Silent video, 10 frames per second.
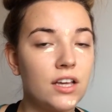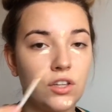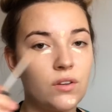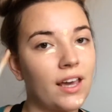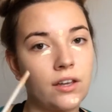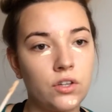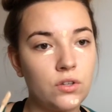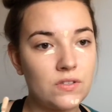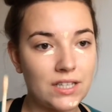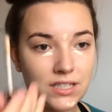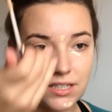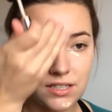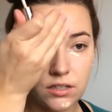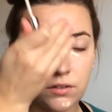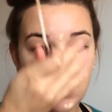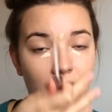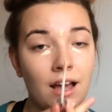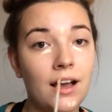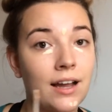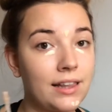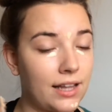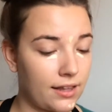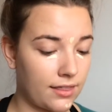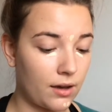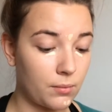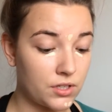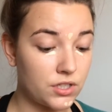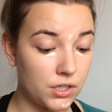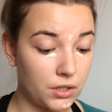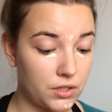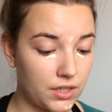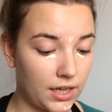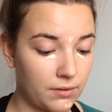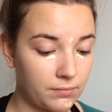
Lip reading: you can use this because it's only going to highlight that, which is a good thing.